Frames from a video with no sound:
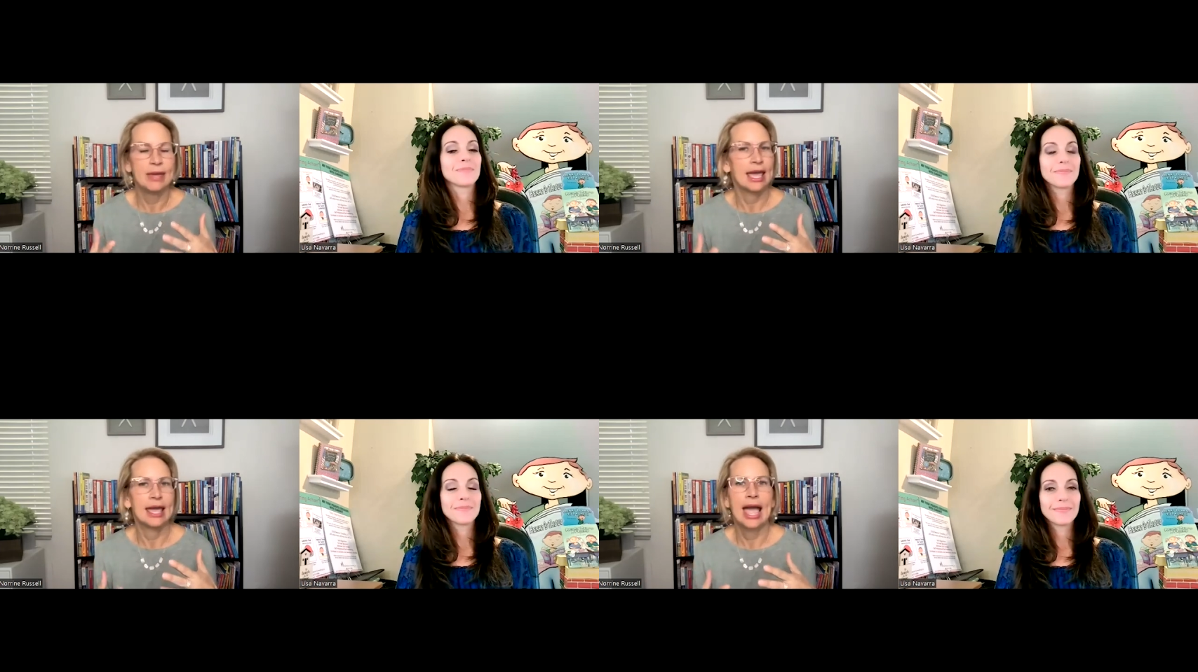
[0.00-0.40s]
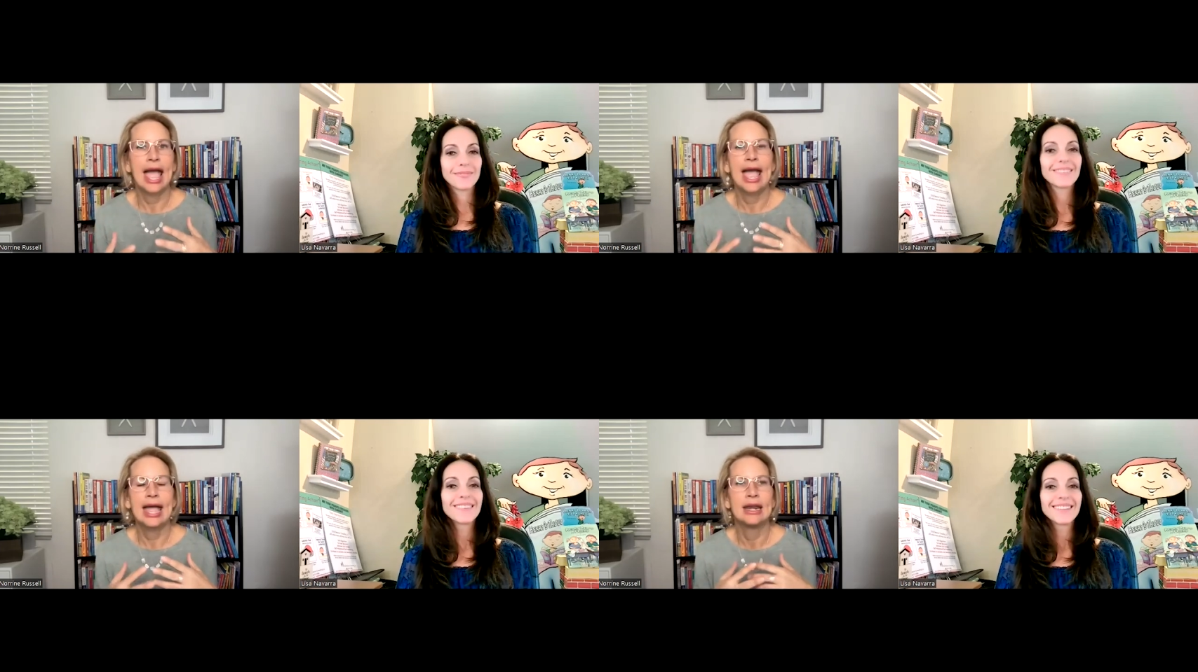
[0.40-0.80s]
Speaker 1: being
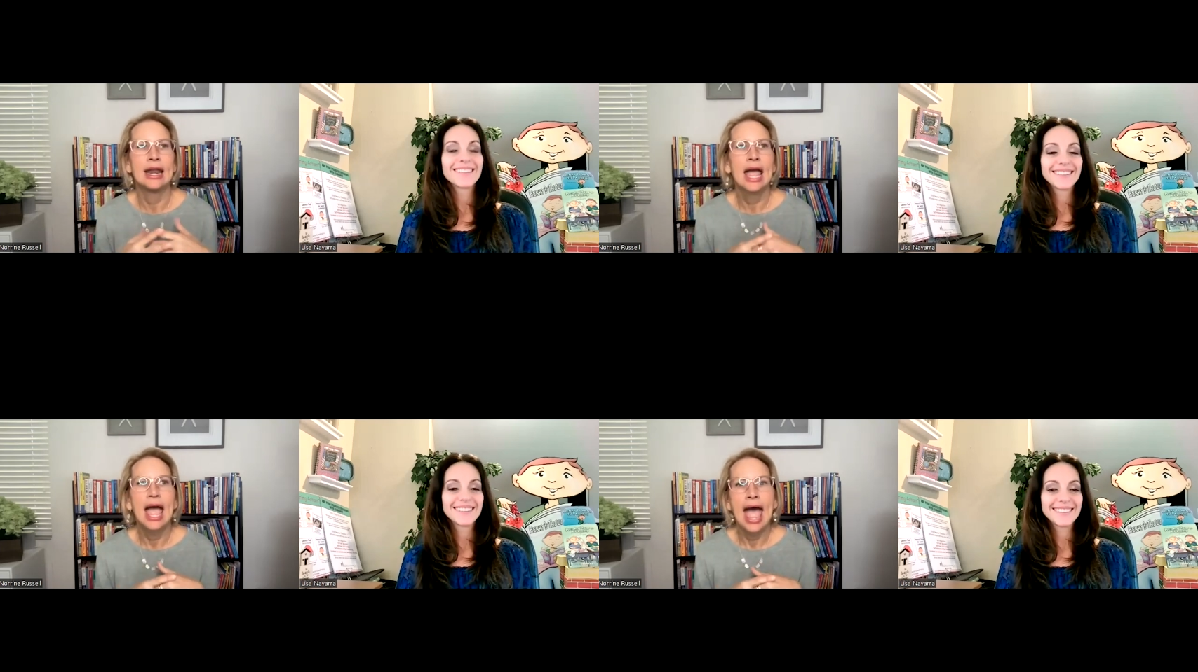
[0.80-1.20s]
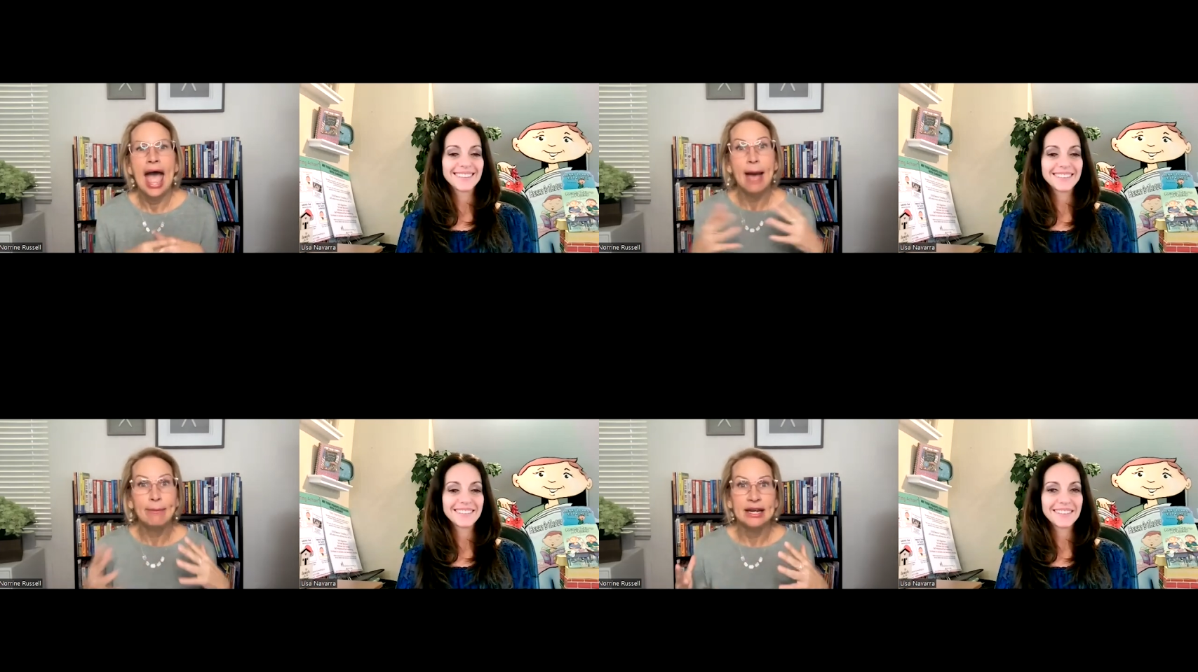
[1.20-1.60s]
and
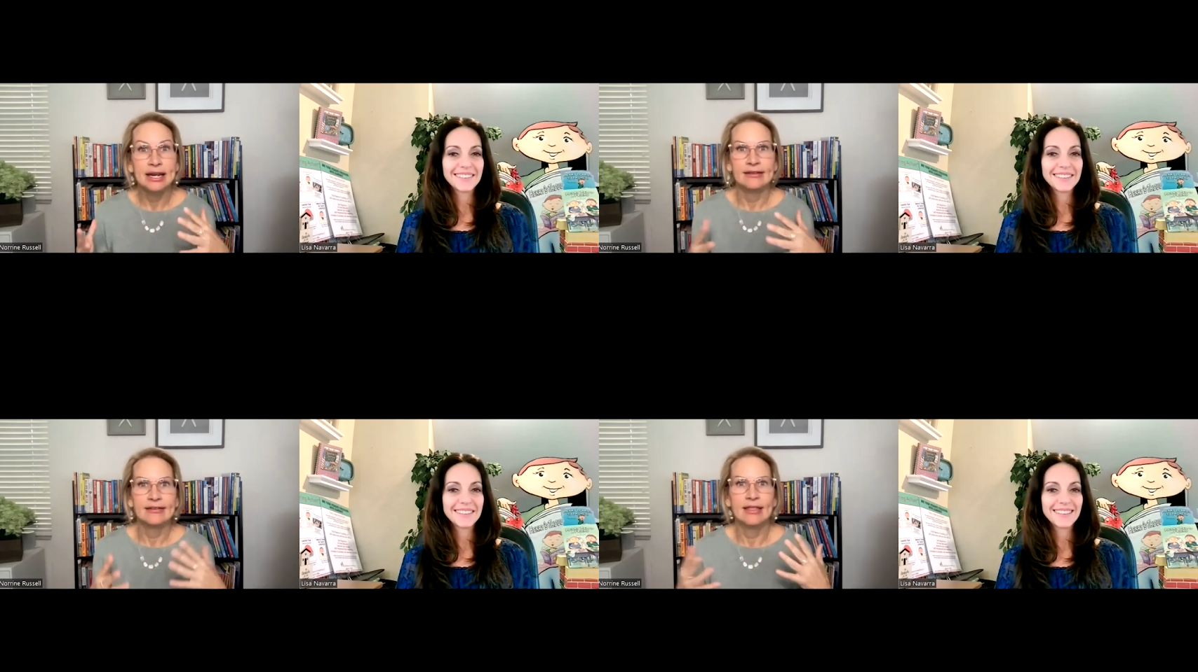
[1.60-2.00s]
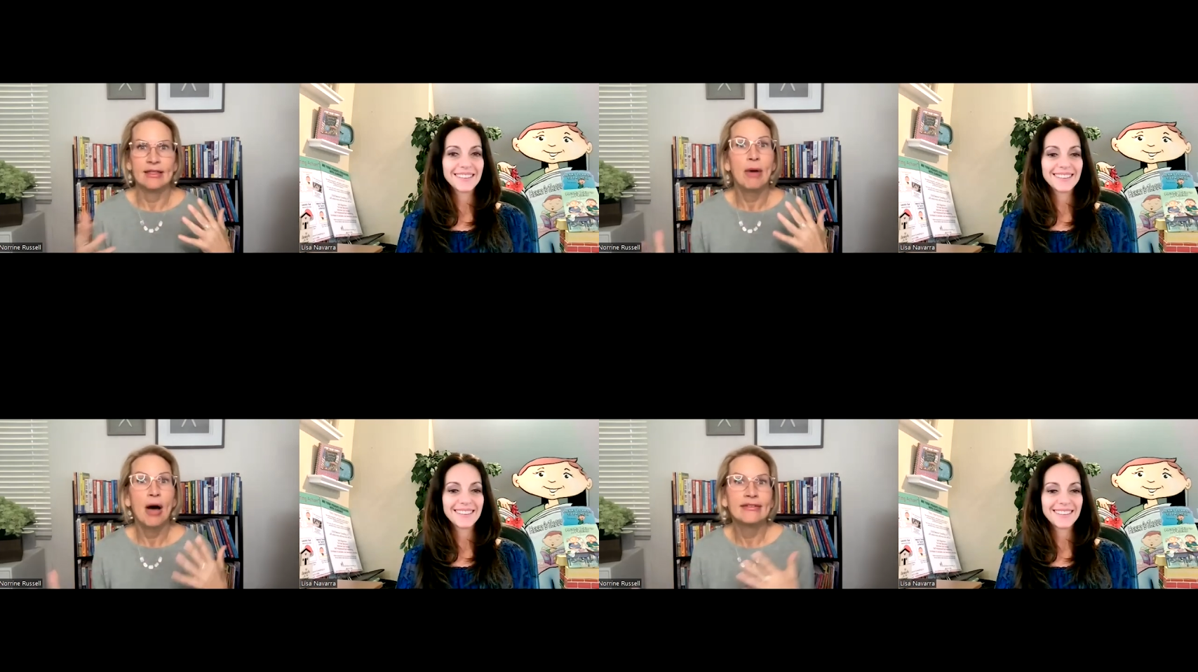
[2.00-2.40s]
happiness and the
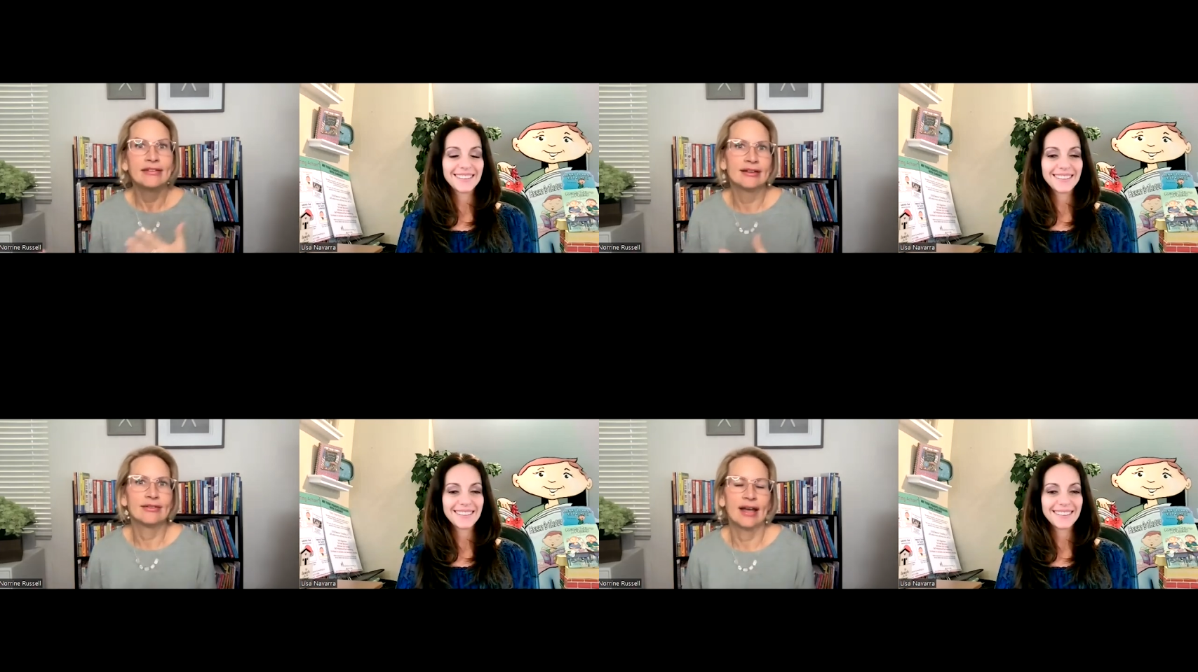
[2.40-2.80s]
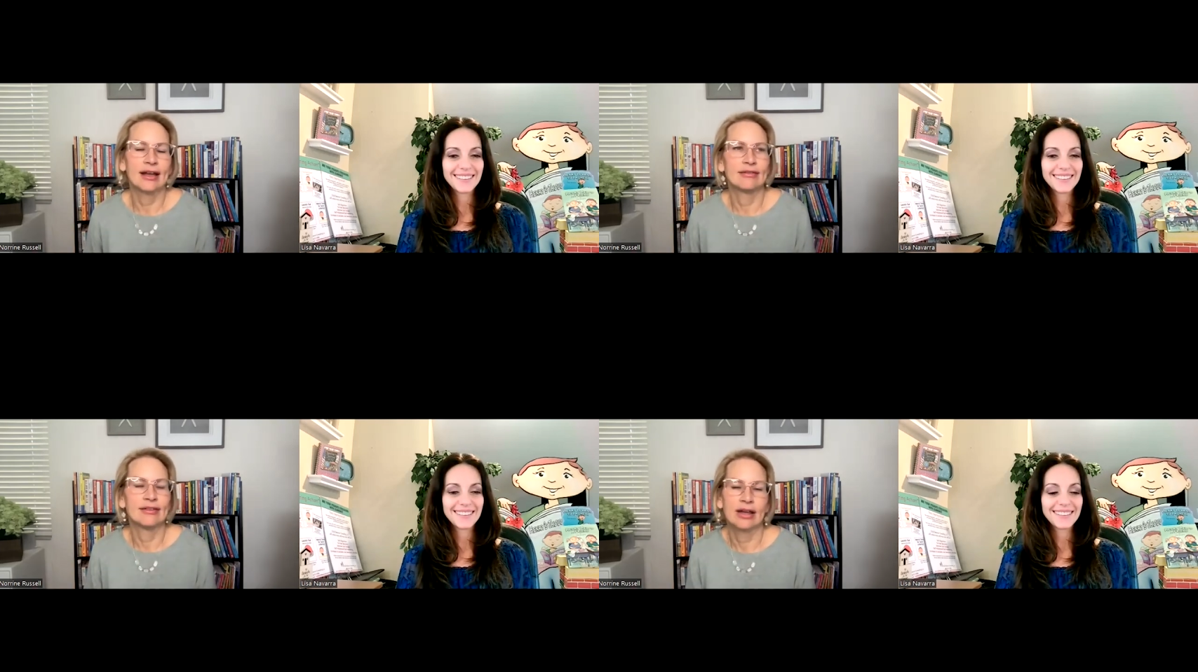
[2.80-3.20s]
positive side of
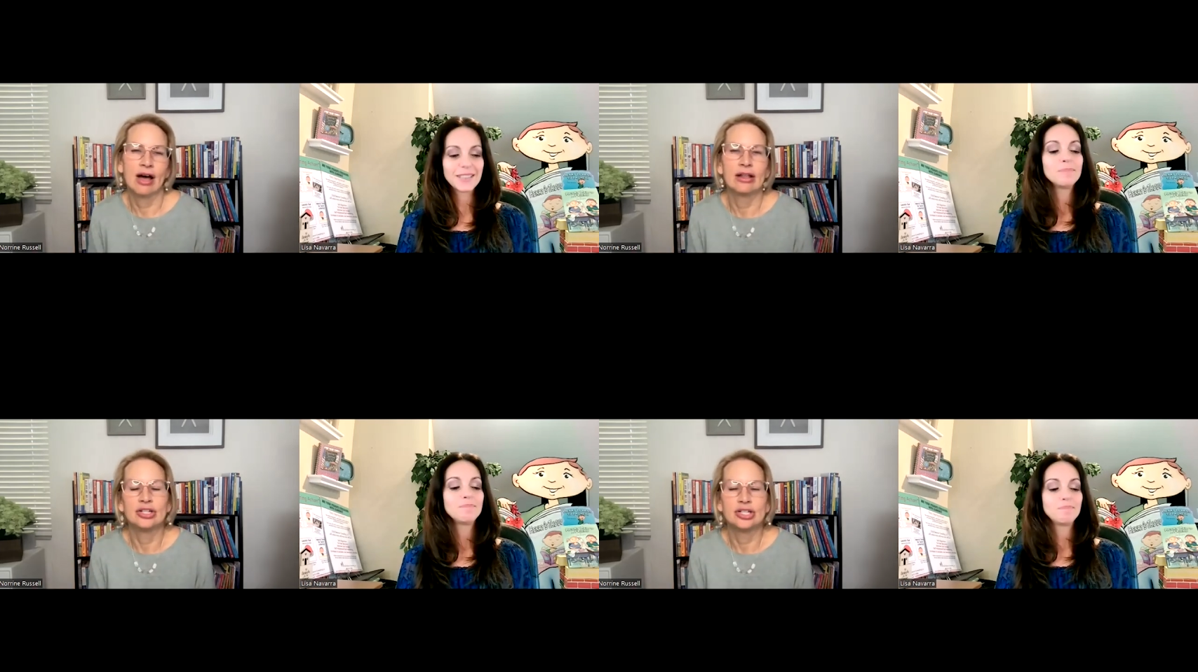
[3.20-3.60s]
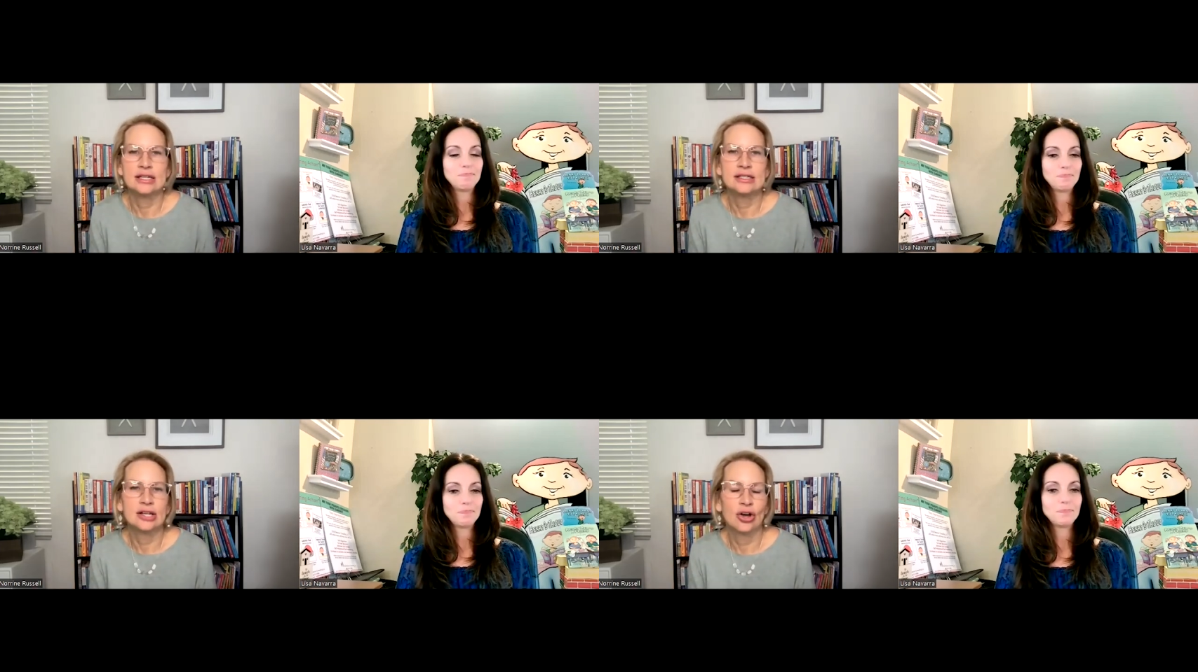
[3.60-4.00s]
psychology.
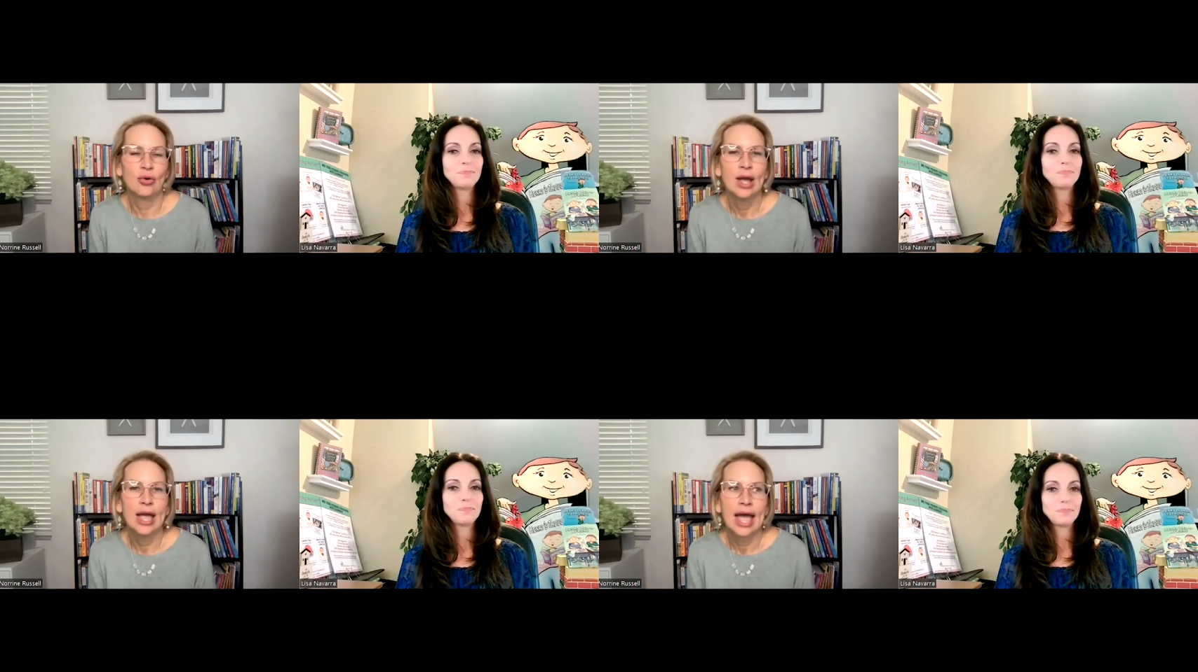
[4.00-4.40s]
So